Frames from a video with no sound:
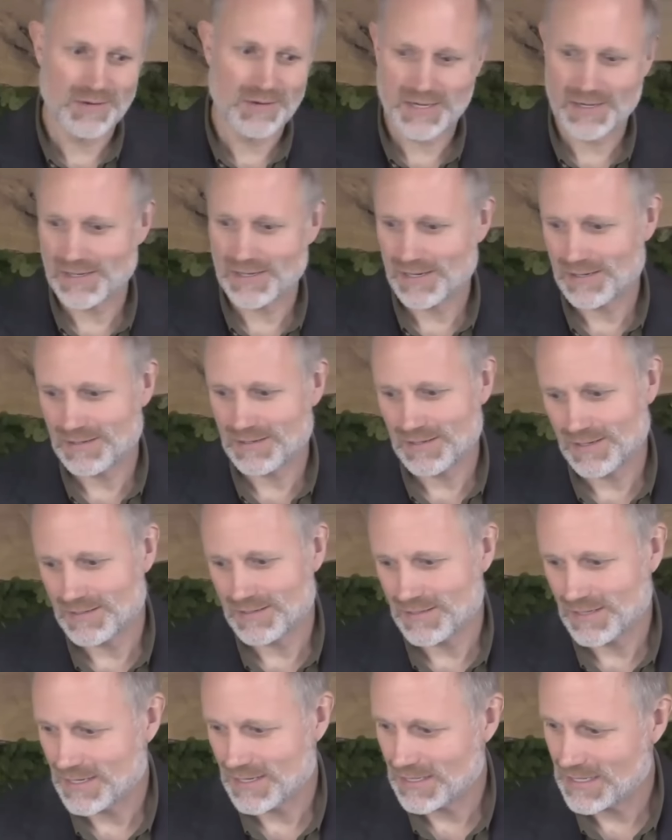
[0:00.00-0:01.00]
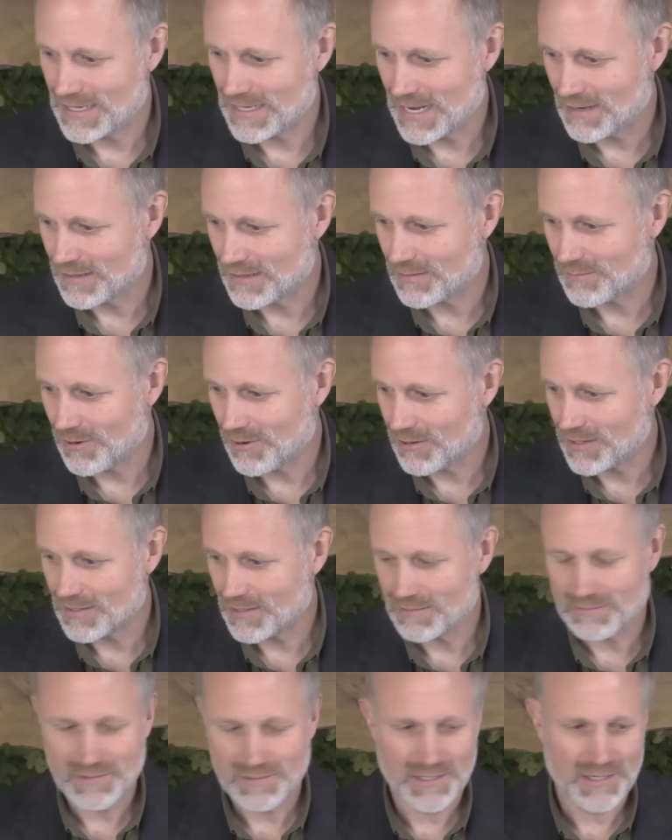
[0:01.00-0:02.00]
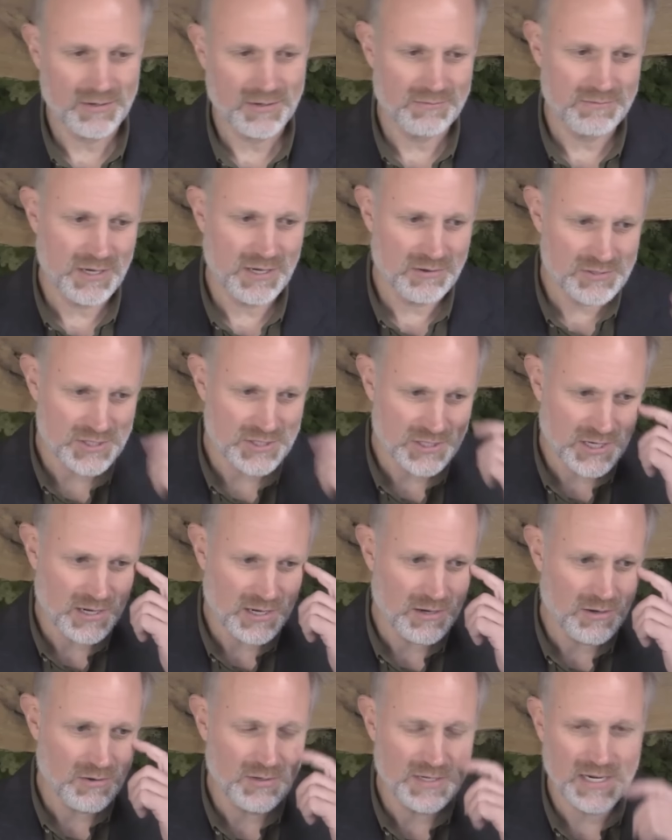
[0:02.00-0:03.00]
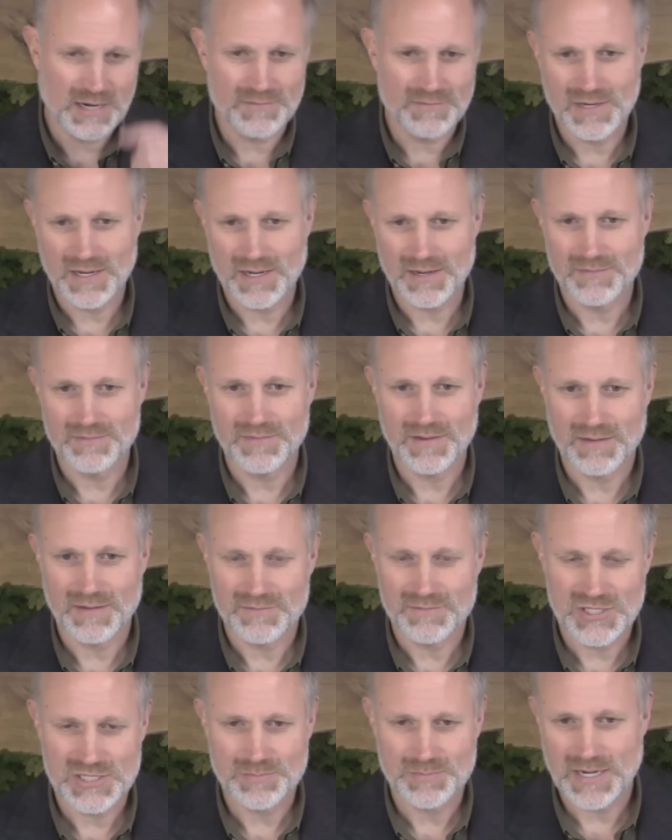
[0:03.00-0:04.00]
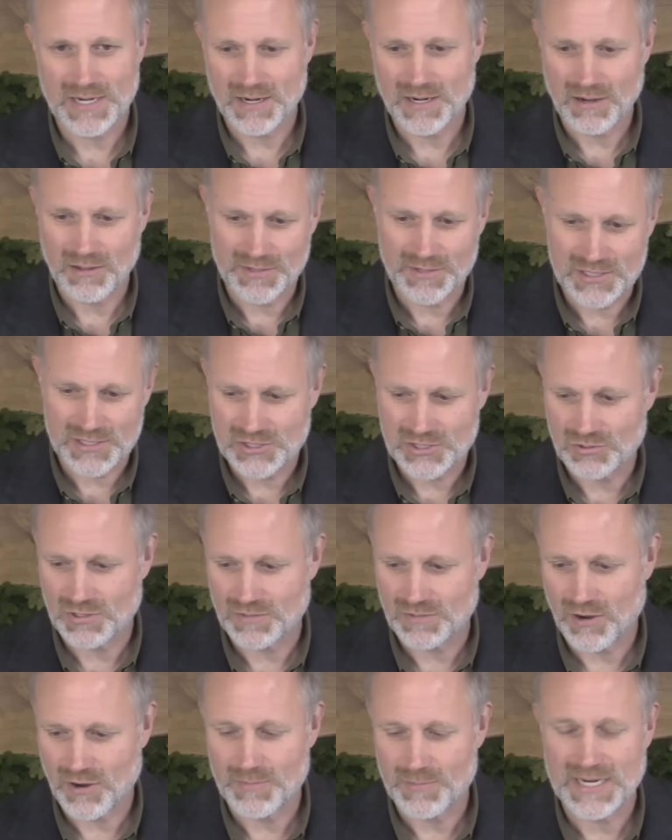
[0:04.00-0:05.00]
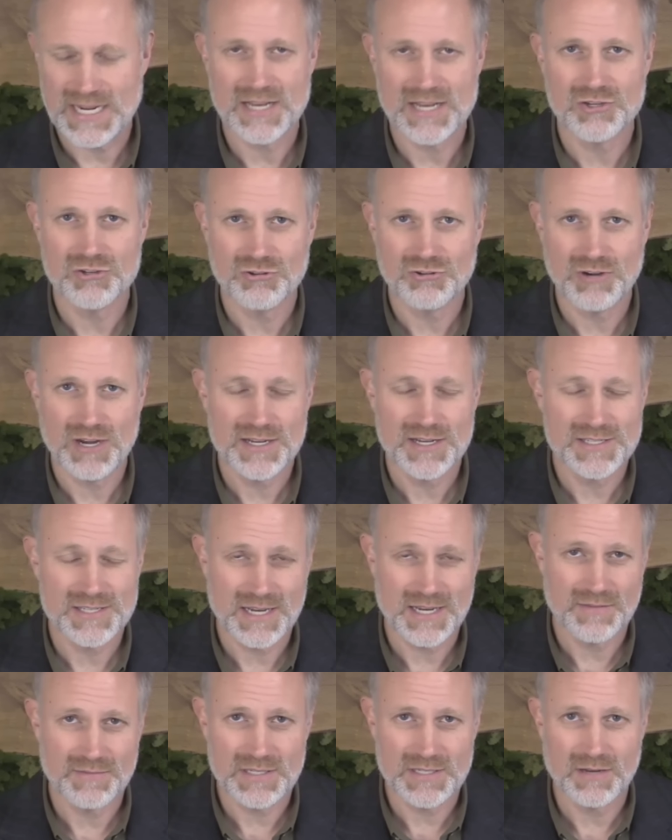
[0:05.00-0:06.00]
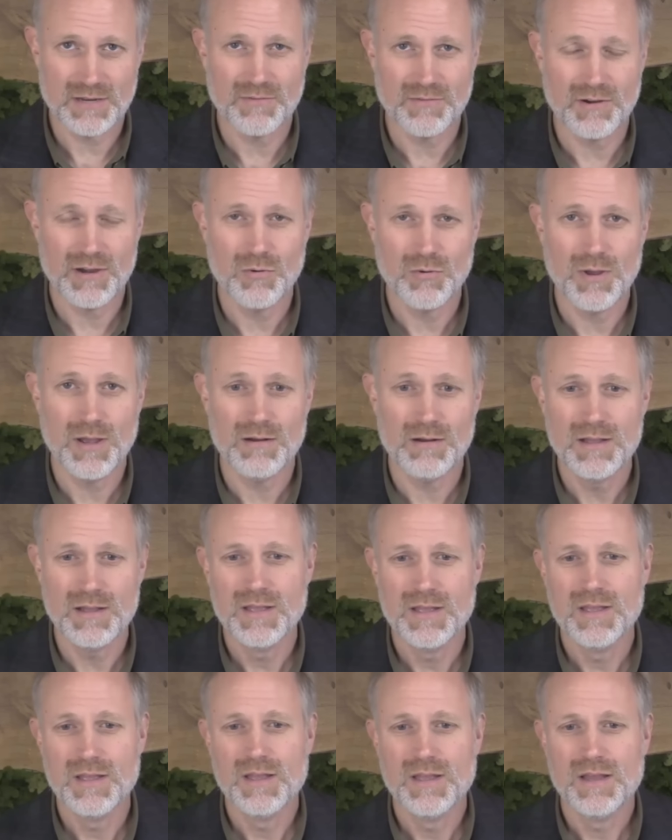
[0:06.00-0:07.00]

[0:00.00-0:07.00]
know what, I kind of got out of the market, years ago, and I've just been in all these sort of Armageddon trades that haven't done very well,